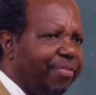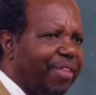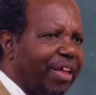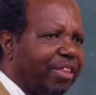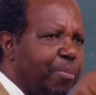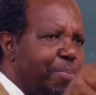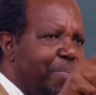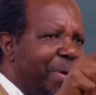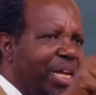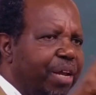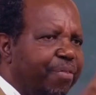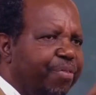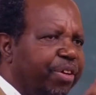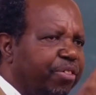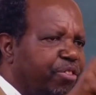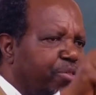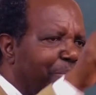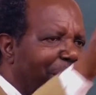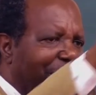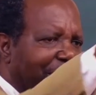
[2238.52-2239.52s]
that
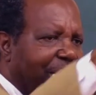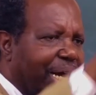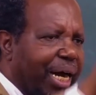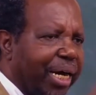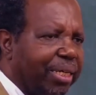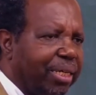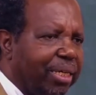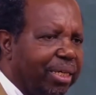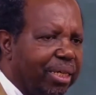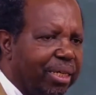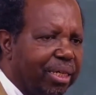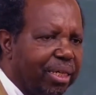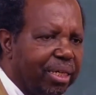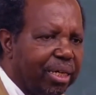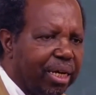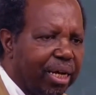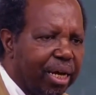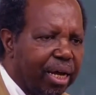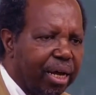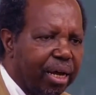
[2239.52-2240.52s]
benefits mankind.
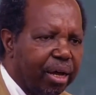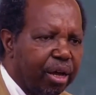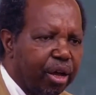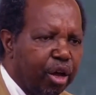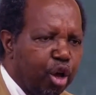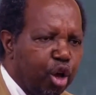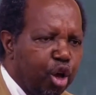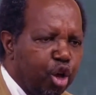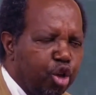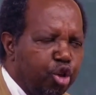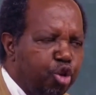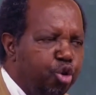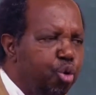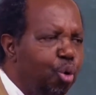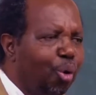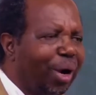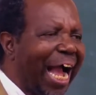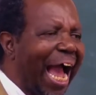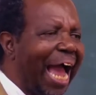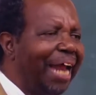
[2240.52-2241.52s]

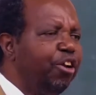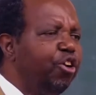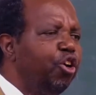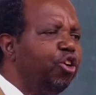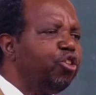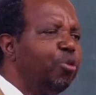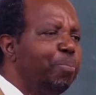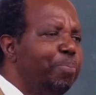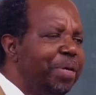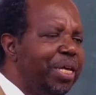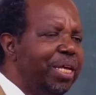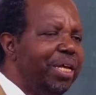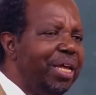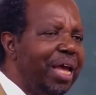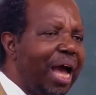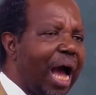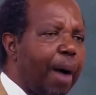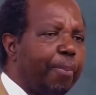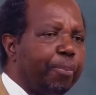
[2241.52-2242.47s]
You cannot be